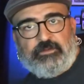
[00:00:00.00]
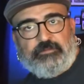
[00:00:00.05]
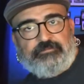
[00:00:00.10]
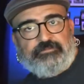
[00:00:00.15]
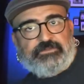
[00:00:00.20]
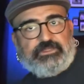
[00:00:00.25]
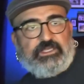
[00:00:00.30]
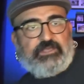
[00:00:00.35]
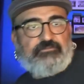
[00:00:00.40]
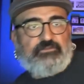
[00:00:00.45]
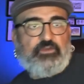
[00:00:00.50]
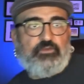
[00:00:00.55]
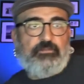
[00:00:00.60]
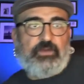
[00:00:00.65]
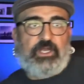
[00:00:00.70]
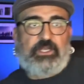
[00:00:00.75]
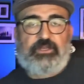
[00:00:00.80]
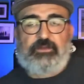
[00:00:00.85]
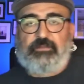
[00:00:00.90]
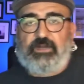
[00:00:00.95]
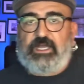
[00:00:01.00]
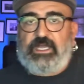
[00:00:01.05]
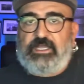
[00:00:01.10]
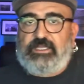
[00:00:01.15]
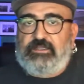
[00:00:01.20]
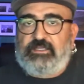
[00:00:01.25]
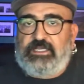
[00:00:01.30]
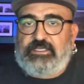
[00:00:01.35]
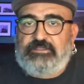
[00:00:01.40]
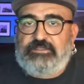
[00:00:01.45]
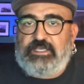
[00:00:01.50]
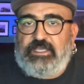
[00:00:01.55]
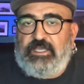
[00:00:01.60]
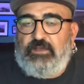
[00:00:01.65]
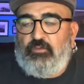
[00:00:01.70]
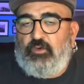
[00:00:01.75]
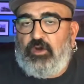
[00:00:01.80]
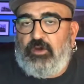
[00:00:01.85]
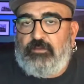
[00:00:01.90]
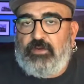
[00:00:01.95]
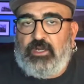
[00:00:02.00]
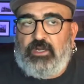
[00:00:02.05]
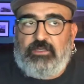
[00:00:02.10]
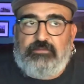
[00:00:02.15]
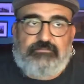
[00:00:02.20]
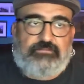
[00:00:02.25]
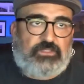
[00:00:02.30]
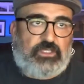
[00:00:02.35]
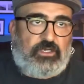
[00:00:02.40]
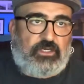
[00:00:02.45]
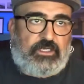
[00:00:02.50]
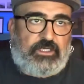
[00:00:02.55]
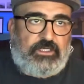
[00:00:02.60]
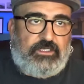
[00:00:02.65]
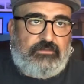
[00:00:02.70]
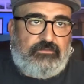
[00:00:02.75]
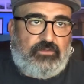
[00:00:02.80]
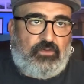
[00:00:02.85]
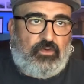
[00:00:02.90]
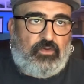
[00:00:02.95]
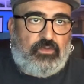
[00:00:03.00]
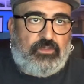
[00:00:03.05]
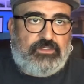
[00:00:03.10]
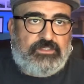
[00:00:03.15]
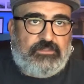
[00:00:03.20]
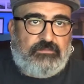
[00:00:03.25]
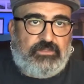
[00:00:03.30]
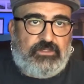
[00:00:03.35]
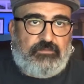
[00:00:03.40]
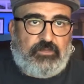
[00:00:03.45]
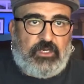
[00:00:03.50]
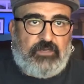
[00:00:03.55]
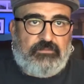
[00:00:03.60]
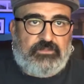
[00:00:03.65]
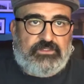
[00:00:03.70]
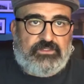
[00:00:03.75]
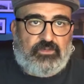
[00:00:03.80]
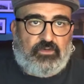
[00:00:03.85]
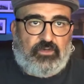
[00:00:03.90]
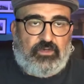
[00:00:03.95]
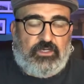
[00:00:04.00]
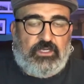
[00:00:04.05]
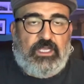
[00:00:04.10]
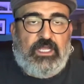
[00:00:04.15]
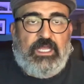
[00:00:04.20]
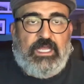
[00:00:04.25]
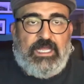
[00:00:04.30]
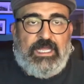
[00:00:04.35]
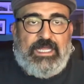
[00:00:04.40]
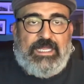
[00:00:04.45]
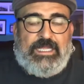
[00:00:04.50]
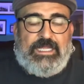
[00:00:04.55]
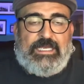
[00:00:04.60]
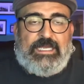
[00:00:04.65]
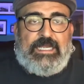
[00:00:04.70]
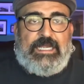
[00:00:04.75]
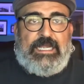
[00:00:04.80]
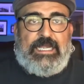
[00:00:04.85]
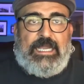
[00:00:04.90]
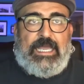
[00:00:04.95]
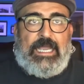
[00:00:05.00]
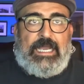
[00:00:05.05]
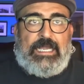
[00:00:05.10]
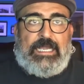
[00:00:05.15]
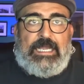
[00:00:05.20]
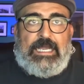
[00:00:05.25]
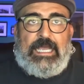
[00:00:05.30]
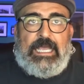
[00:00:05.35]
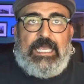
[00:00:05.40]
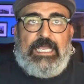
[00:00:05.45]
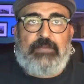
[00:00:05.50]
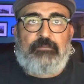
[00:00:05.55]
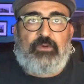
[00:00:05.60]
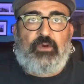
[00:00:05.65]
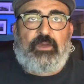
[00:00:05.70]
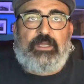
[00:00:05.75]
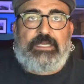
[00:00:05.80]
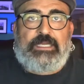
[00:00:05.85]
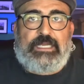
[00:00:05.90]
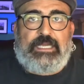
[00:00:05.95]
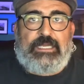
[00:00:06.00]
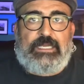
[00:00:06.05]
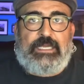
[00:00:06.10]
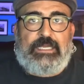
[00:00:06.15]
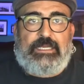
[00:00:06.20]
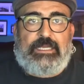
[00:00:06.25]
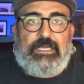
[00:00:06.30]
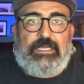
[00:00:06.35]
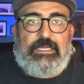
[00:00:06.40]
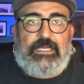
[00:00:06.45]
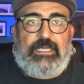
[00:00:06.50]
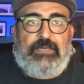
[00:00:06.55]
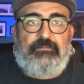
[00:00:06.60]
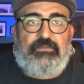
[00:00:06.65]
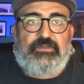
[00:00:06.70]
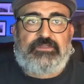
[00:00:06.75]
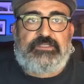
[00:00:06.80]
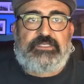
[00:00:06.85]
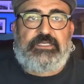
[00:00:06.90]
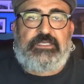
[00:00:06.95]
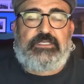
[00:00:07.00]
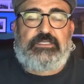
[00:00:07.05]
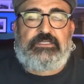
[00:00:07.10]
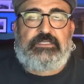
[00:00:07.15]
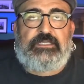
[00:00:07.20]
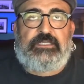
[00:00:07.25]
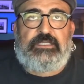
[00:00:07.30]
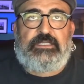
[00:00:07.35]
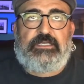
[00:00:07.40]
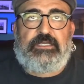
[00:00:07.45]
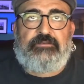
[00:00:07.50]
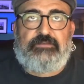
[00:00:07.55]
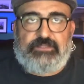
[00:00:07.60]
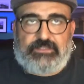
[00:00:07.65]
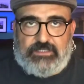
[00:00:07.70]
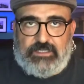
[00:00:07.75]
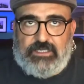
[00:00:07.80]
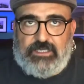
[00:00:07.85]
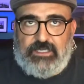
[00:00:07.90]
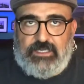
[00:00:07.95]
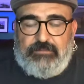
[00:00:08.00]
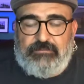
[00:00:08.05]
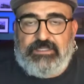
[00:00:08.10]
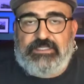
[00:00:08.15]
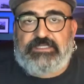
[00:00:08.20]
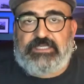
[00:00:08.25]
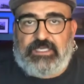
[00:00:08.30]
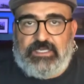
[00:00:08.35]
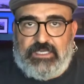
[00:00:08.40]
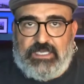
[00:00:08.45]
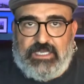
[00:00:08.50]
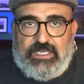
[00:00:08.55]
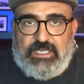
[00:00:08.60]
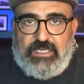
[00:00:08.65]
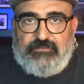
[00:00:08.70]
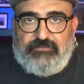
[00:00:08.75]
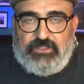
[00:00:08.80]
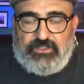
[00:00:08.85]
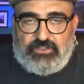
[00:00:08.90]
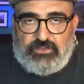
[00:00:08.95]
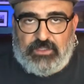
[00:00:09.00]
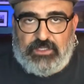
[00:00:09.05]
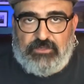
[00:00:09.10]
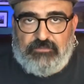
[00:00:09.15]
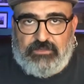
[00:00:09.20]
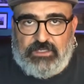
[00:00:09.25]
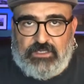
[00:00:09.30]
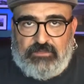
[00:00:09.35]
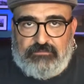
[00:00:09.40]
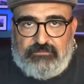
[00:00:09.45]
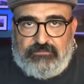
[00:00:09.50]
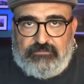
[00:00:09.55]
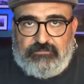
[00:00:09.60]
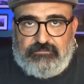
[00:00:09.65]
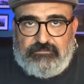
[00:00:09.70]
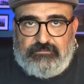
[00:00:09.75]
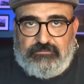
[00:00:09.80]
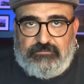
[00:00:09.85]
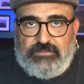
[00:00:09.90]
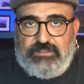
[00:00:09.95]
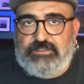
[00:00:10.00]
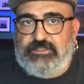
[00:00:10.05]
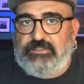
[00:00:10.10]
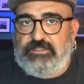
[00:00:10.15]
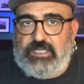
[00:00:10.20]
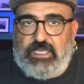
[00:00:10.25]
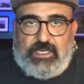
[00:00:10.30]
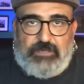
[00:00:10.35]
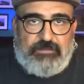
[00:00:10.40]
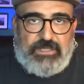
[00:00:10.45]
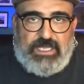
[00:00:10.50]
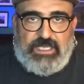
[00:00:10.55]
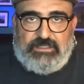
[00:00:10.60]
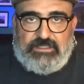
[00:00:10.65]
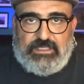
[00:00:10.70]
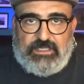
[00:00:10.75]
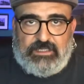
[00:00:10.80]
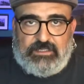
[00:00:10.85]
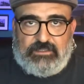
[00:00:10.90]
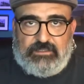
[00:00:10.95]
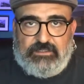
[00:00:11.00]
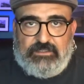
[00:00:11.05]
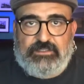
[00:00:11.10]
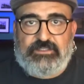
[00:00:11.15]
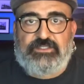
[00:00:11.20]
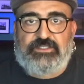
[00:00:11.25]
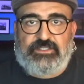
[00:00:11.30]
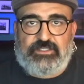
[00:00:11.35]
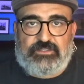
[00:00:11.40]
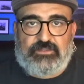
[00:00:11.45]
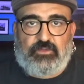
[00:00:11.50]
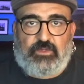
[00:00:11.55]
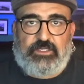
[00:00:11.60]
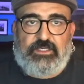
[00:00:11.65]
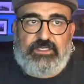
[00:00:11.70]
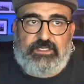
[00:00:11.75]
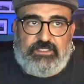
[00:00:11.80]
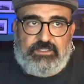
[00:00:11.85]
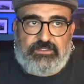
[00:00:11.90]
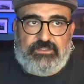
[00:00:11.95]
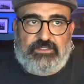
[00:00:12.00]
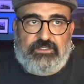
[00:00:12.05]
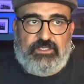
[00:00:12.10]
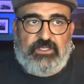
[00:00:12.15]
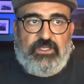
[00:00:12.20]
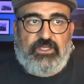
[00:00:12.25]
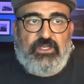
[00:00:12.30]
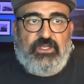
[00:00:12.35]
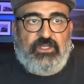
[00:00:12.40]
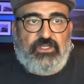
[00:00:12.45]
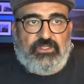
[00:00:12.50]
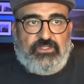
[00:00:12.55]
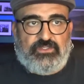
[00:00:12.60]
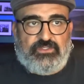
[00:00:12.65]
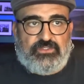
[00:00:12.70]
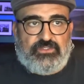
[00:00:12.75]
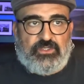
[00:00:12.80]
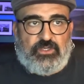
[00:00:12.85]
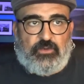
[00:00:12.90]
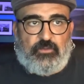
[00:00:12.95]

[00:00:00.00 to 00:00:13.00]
if you bought your bike, like say at Walmart, Target, or some department store, 99.9999% of the time it's going to have a Schrader valve. This is not a bad thing. It's just what it is. So,